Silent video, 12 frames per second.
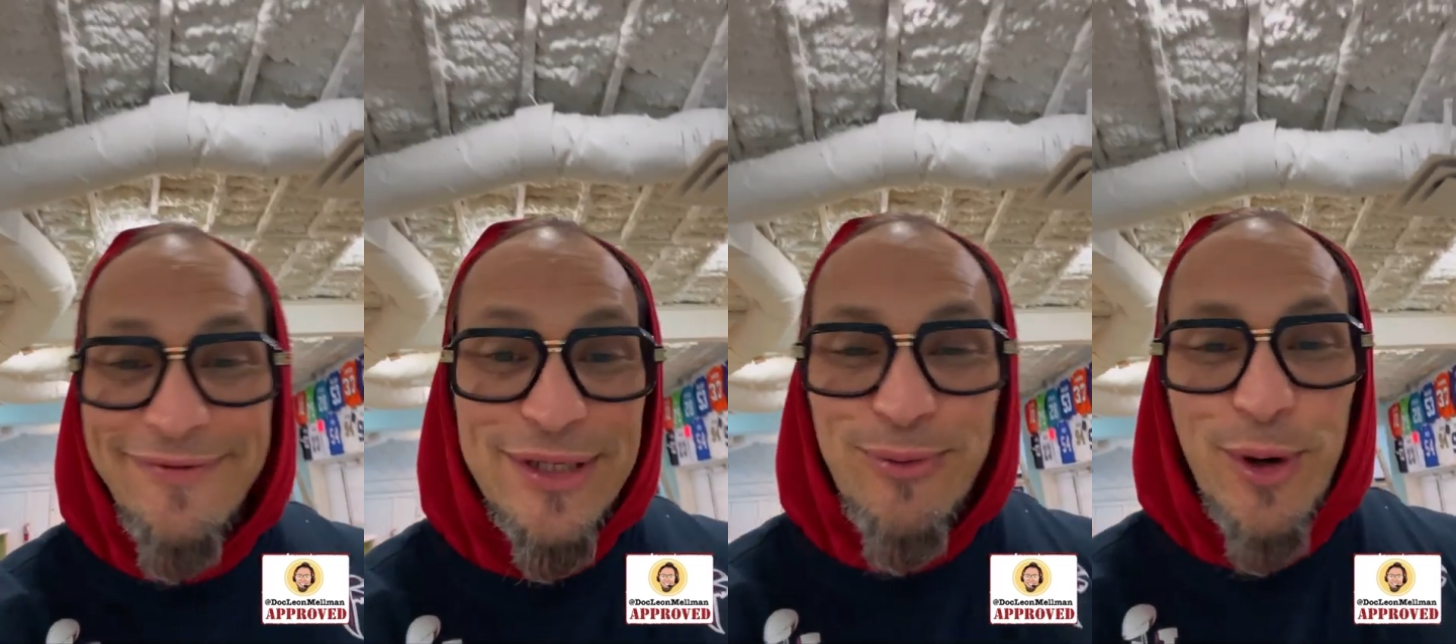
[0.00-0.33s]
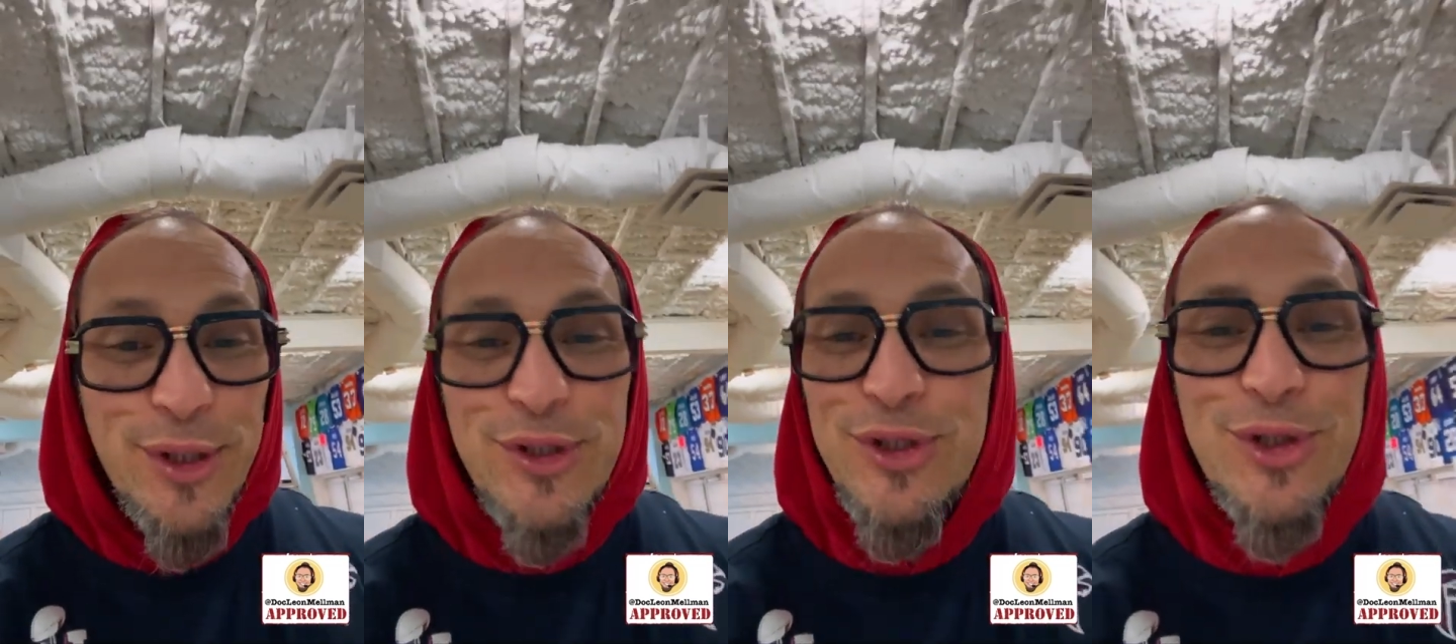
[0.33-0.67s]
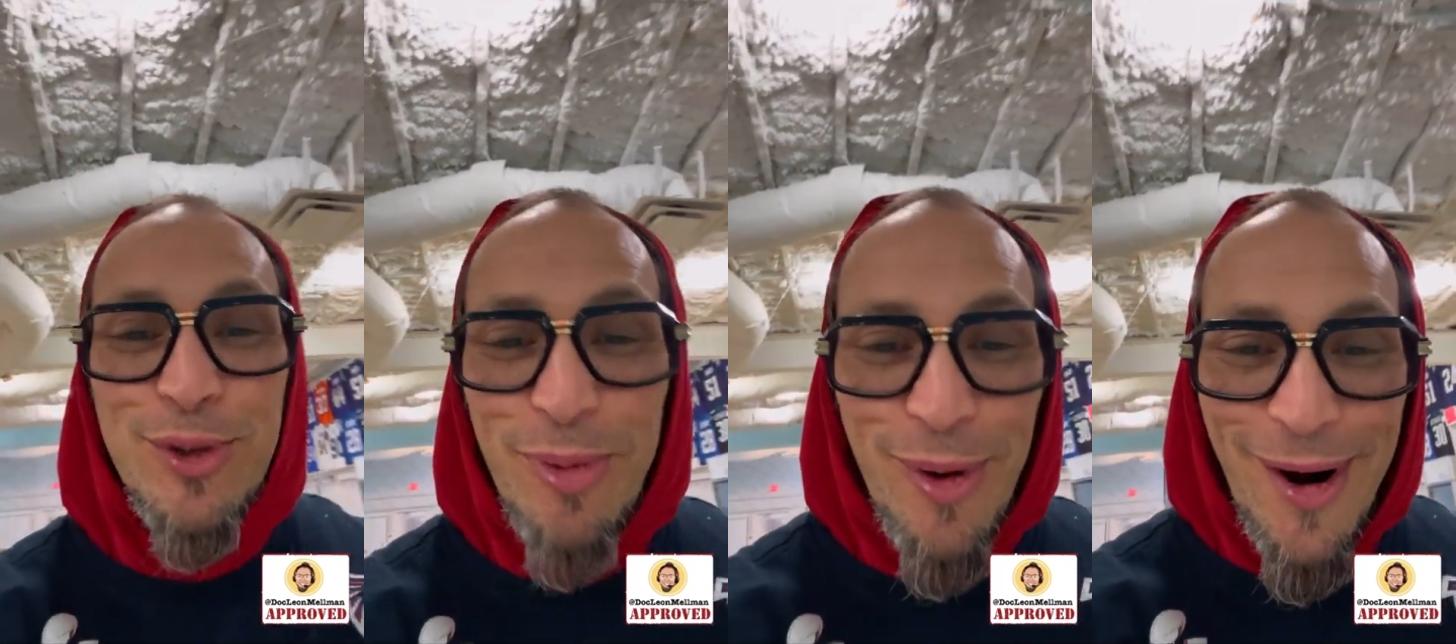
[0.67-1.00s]
He's worked
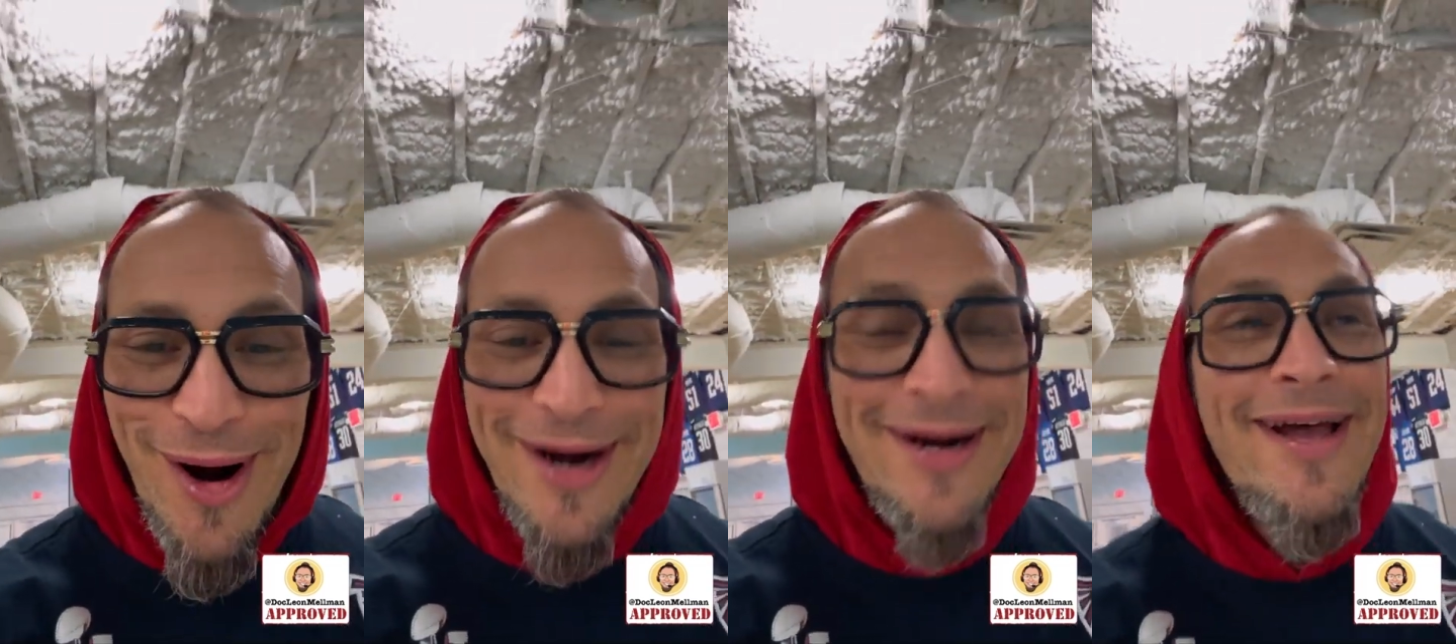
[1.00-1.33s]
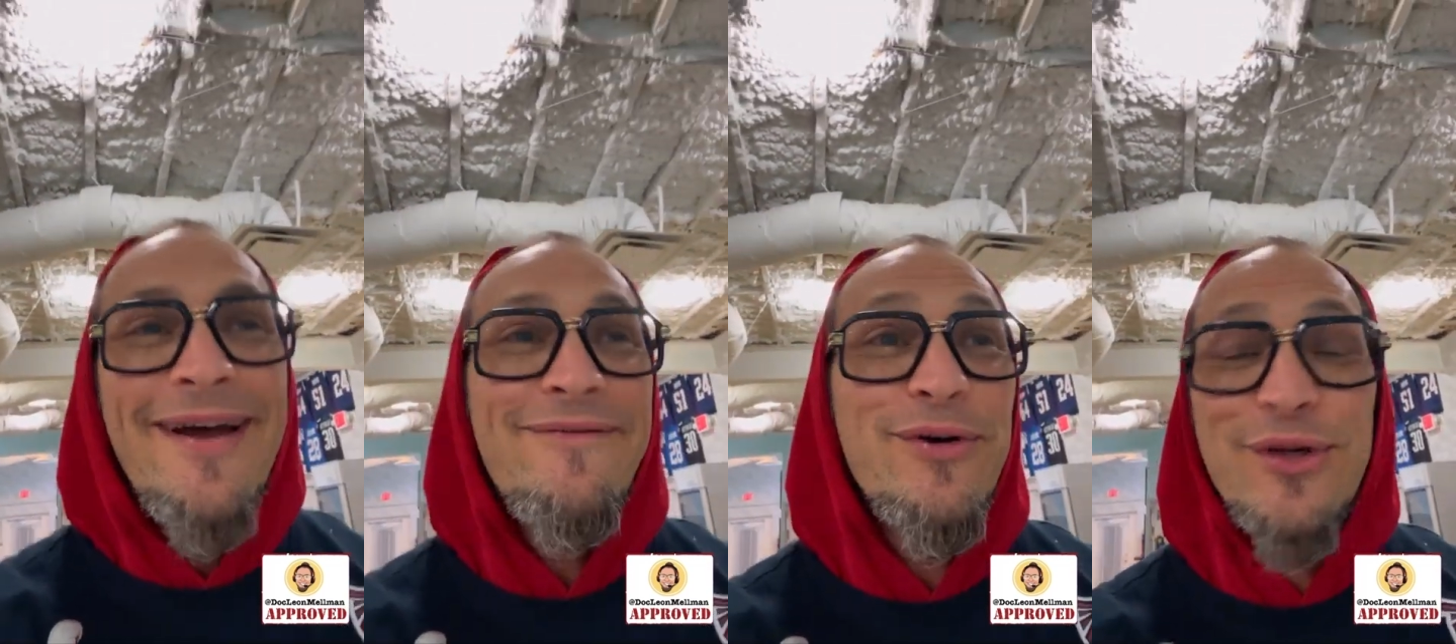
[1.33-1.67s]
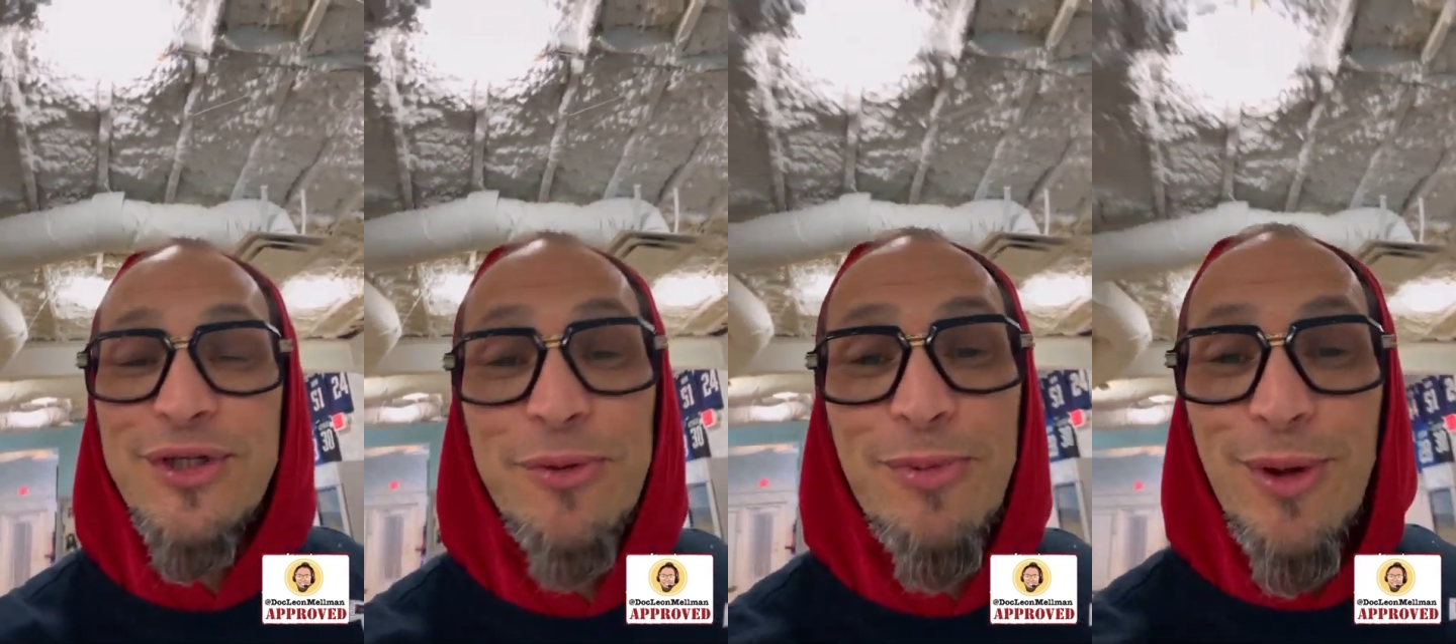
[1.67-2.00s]
super hard for a
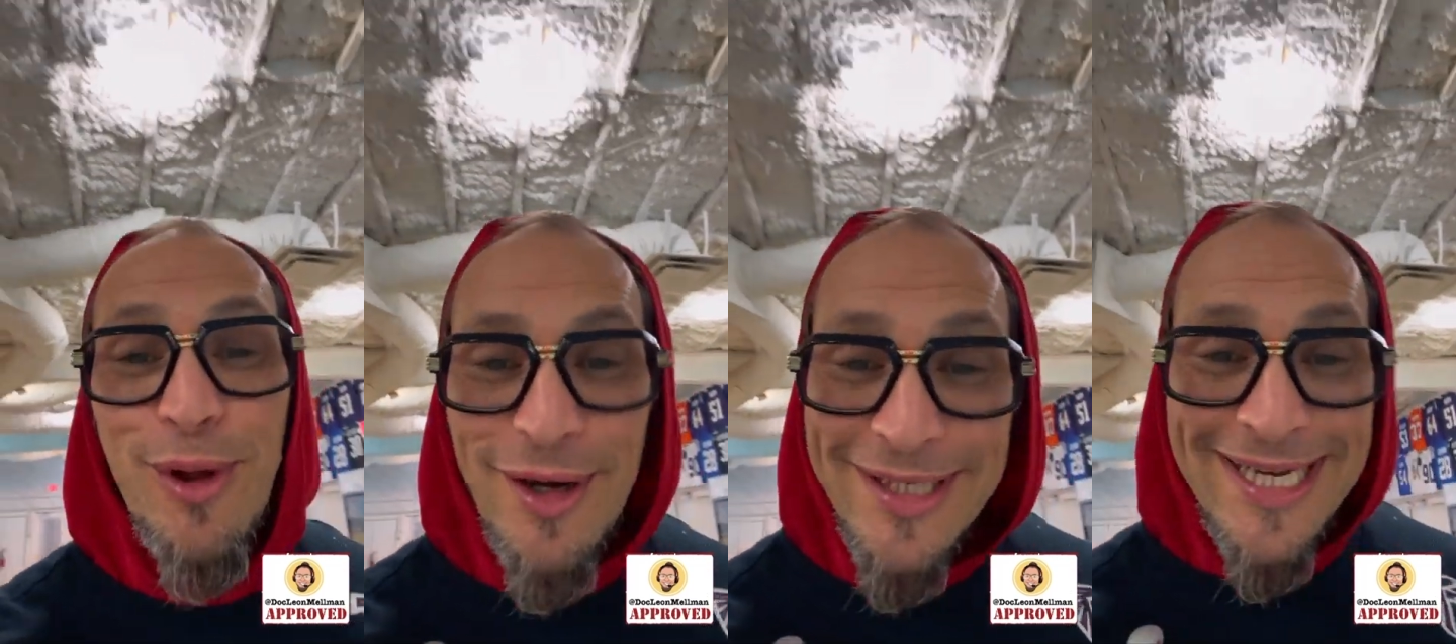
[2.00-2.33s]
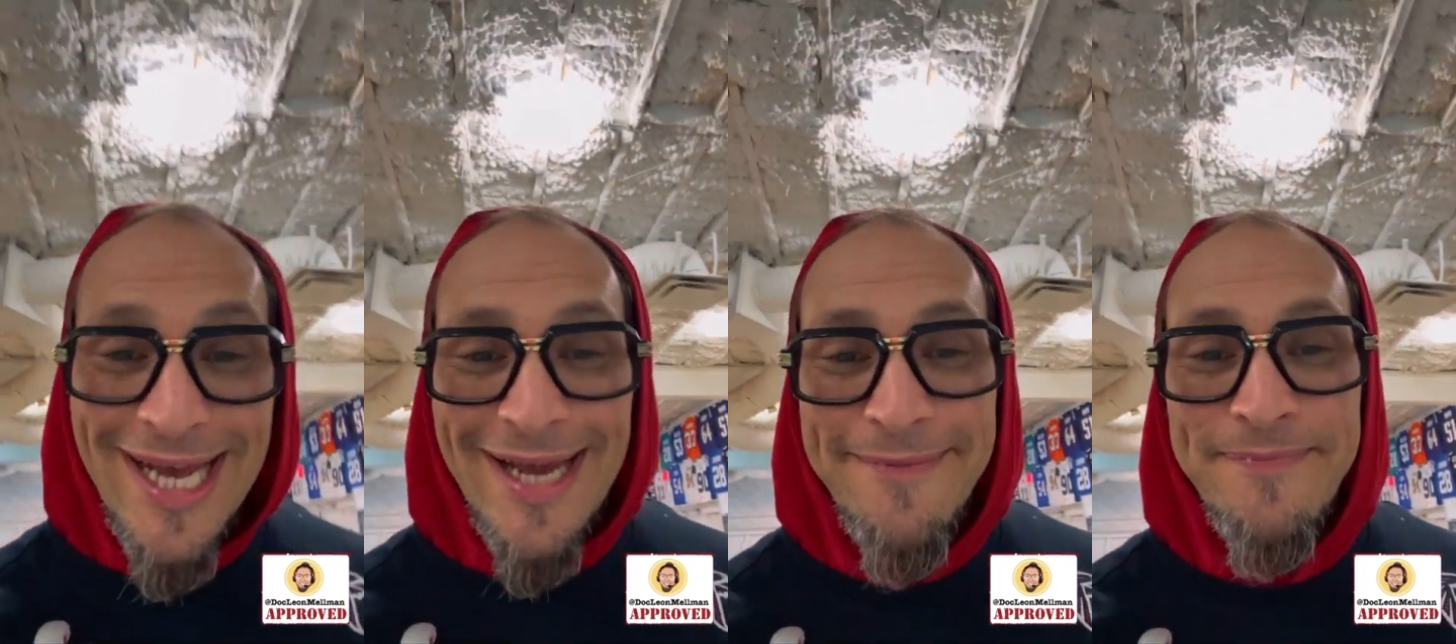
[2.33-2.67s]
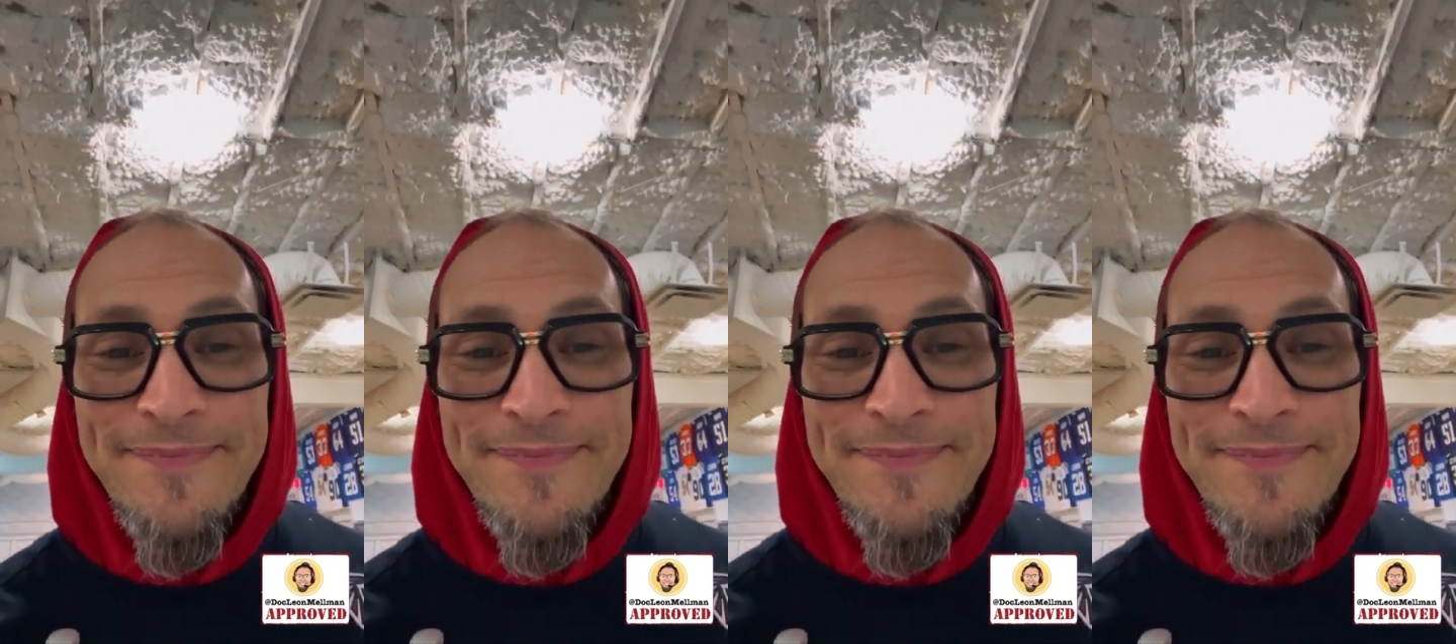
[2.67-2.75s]
super long time.